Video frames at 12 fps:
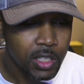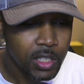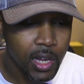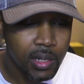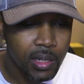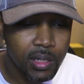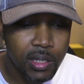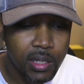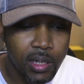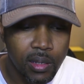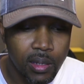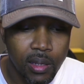checking to
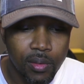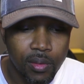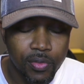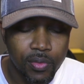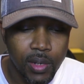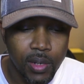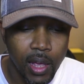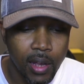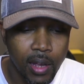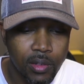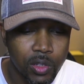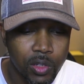see if they
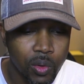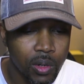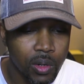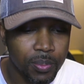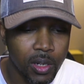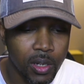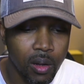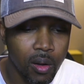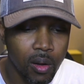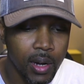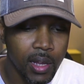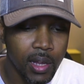had torn up the
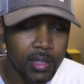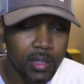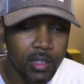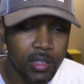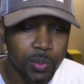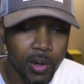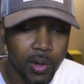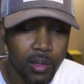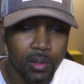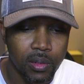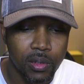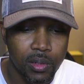lawn, I guess, and the
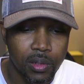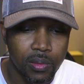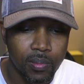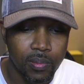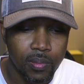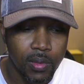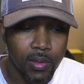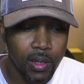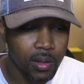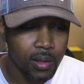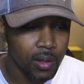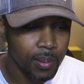sprinklers
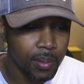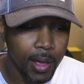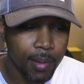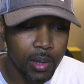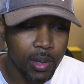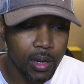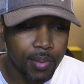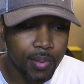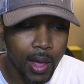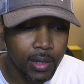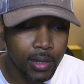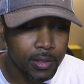had been
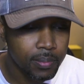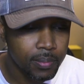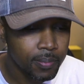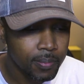impacted.